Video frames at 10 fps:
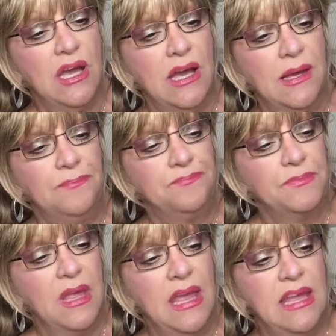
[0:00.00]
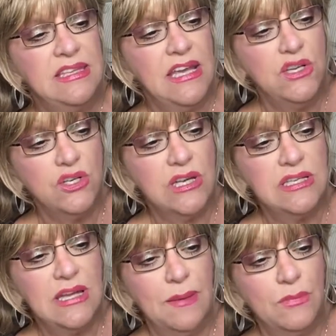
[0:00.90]
Um, it says you can
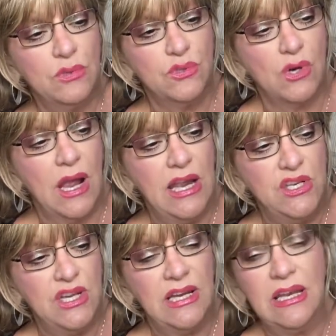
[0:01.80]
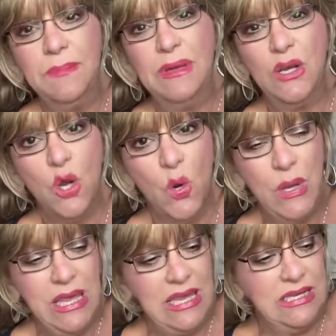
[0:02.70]
tumble dry gently, but no
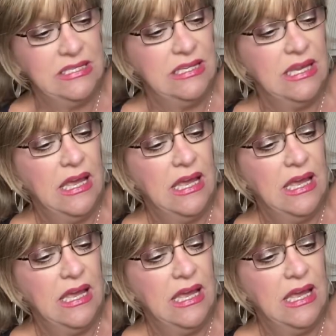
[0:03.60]
heat.